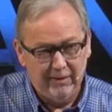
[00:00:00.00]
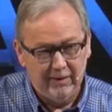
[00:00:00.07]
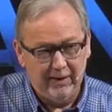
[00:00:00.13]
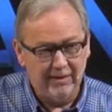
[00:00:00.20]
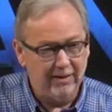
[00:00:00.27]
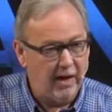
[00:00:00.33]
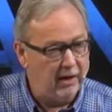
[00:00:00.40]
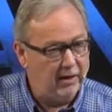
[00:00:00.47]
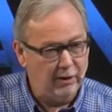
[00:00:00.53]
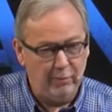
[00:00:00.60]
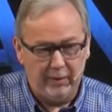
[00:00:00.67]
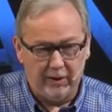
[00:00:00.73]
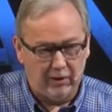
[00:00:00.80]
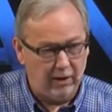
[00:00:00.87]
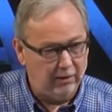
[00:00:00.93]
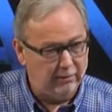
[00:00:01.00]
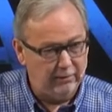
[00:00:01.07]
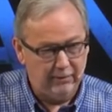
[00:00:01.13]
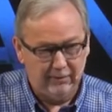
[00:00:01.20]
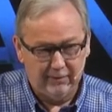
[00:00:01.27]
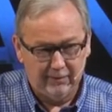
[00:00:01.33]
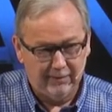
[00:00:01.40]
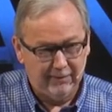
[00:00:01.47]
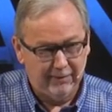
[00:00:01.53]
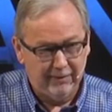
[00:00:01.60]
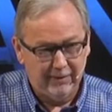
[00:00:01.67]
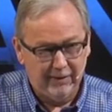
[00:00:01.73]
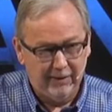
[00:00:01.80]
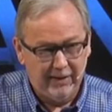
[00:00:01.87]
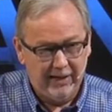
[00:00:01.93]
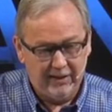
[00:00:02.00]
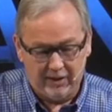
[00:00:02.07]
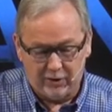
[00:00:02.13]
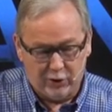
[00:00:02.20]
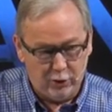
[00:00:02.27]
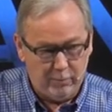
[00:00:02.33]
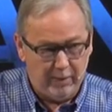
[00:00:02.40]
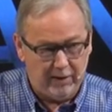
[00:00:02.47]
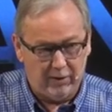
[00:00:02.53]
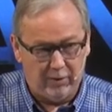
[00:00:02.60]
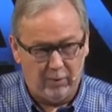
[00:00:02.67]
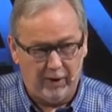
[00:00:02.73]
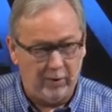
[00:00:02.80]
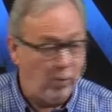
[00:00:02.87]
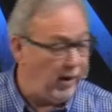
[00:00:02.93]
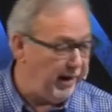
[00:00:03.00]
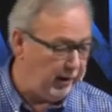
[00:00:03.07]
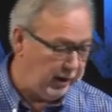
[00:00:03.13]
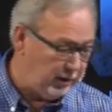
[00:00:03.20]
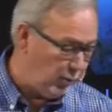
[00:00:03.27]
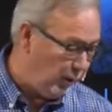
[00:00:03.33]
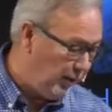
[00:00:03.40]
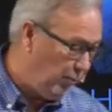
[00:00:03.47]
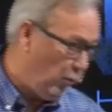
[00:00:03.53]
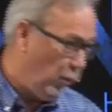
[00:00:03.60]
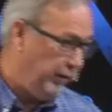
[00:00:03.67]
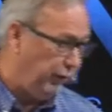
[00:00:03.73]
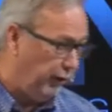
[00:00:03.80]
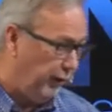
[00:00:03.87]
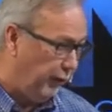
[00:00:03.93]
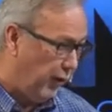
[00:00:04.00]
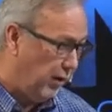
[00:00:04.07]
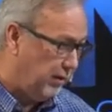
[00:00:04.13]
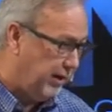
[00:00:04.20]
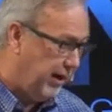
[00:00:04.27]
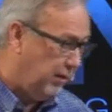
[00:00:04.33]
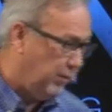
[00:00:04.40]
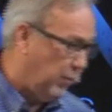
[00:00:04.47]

It's not good to be alone. He says two's better than one. Why? Because when one friend falls down,